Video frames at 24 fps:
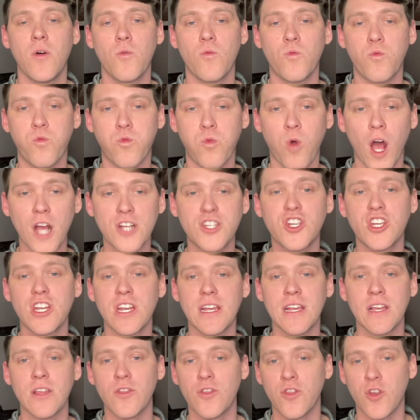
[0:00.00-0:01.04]

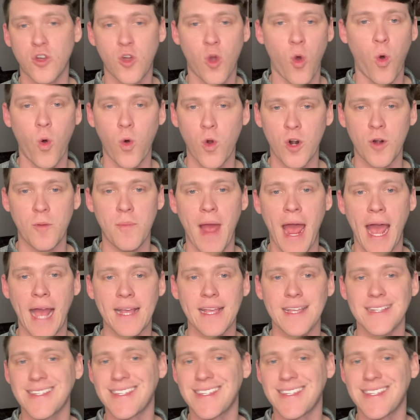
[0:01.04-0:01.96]
rushing the quarterback